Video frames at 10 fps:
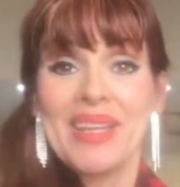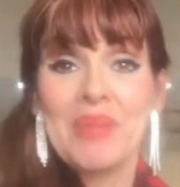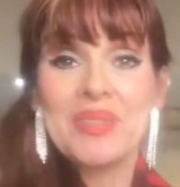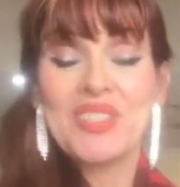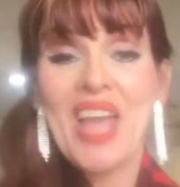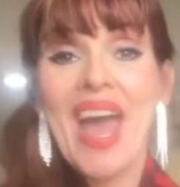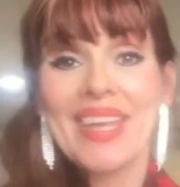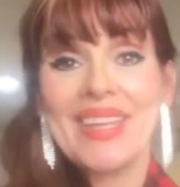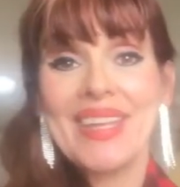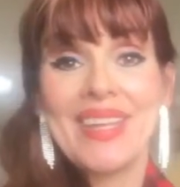name's
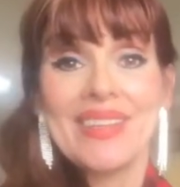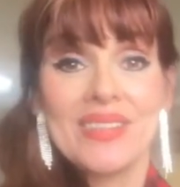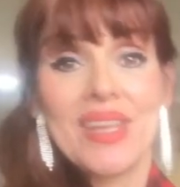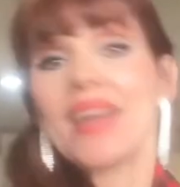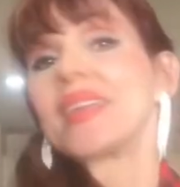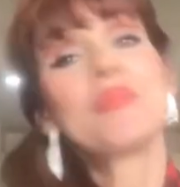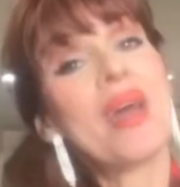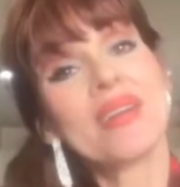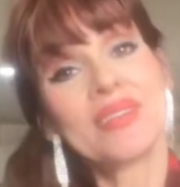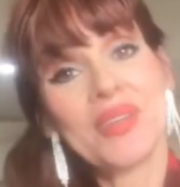Jackie, Jackie
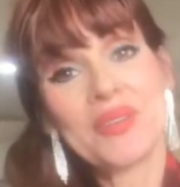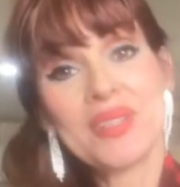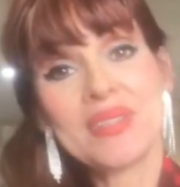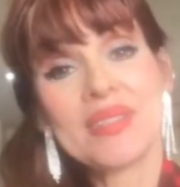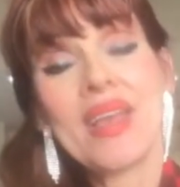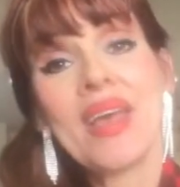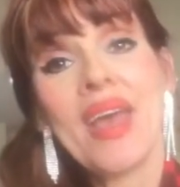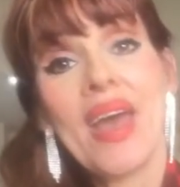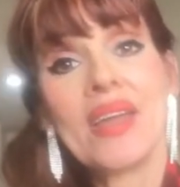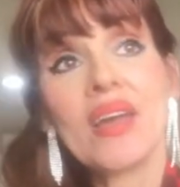Macalonis,
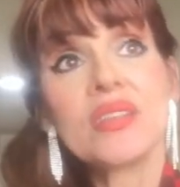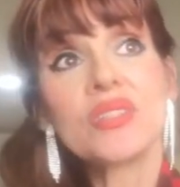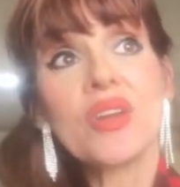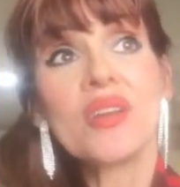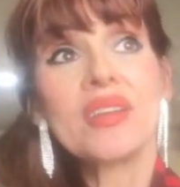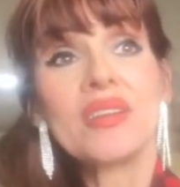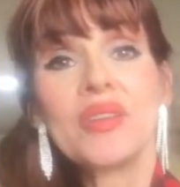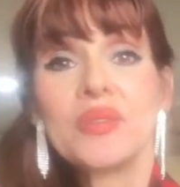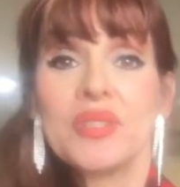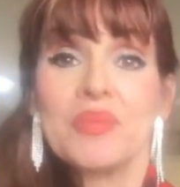and I started a
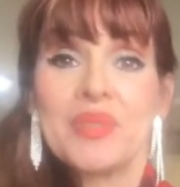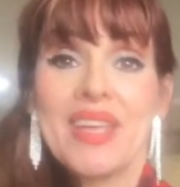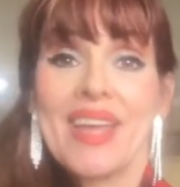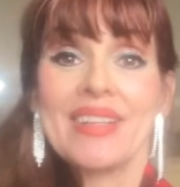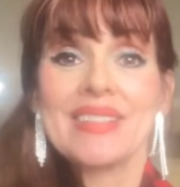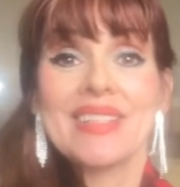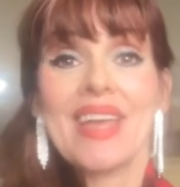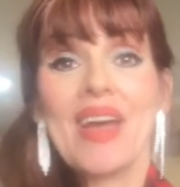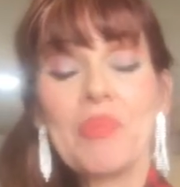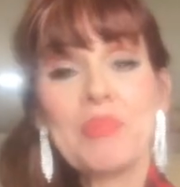YouTube channel to
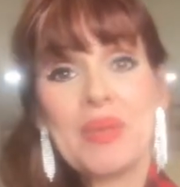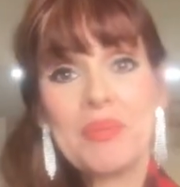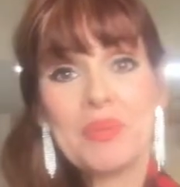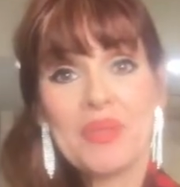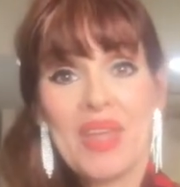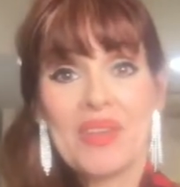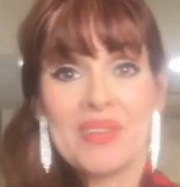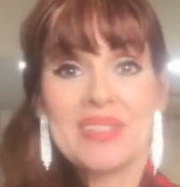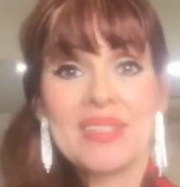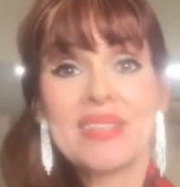help people that are
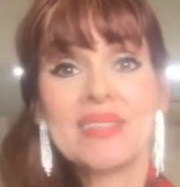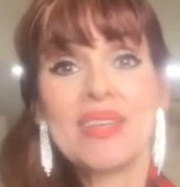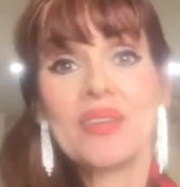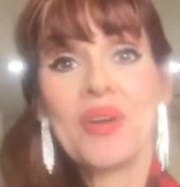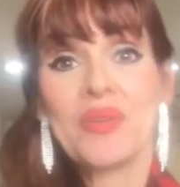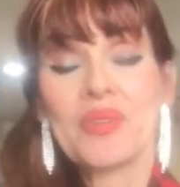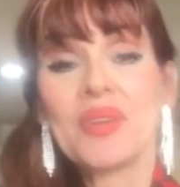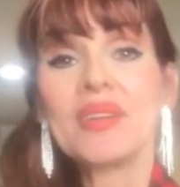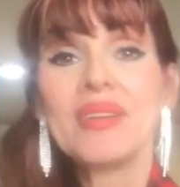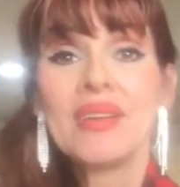60 and over,
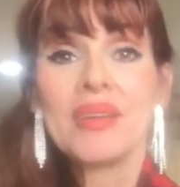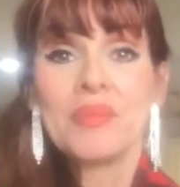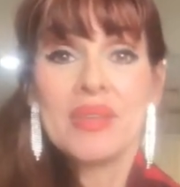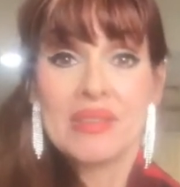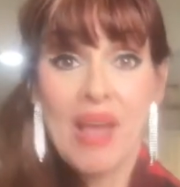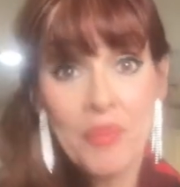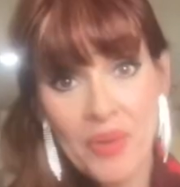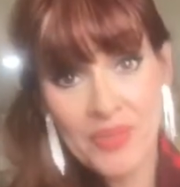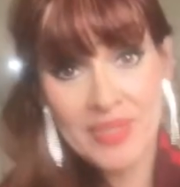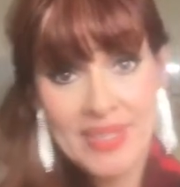because I'm
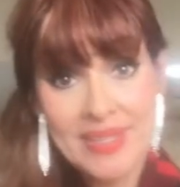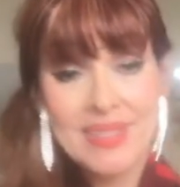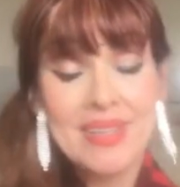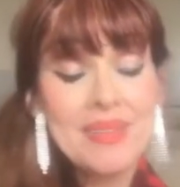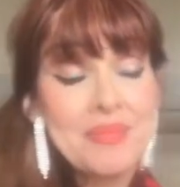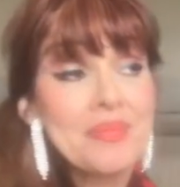over 60,